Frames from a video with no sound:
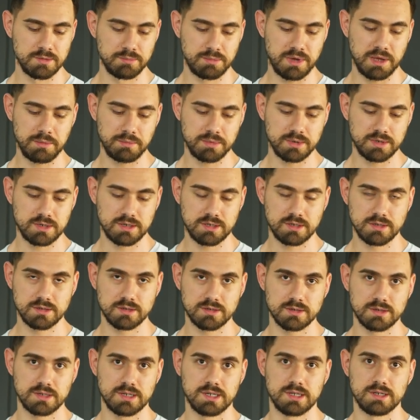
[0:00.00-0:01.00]
pepper,
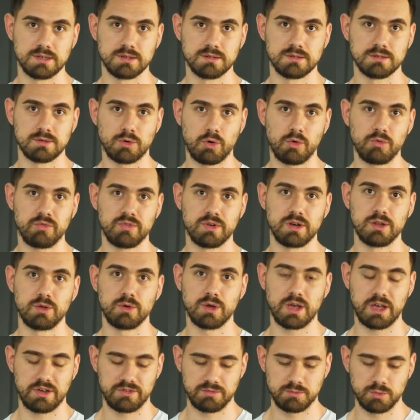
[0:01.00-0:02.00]
and hopefully
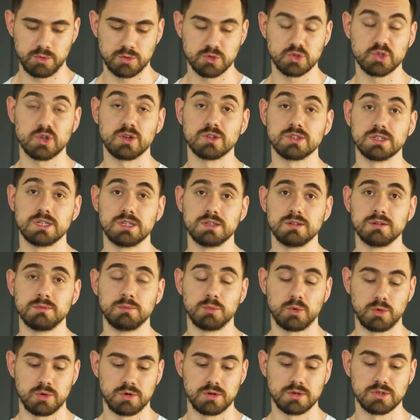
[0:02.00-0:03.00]
you have more
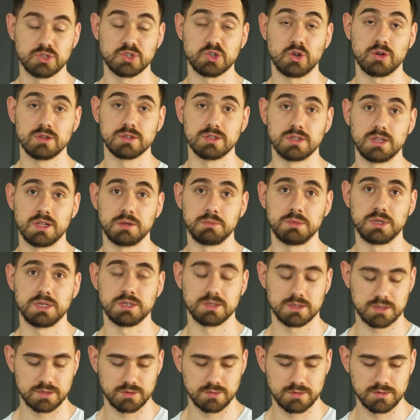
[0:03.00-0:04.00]
salted than me.
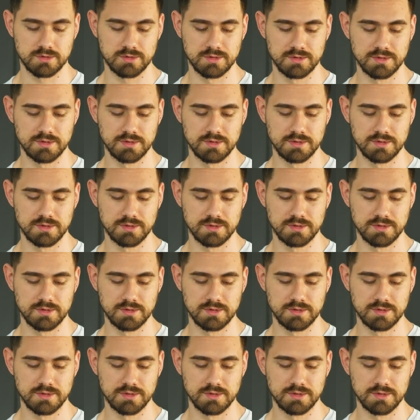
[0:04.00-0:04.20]
So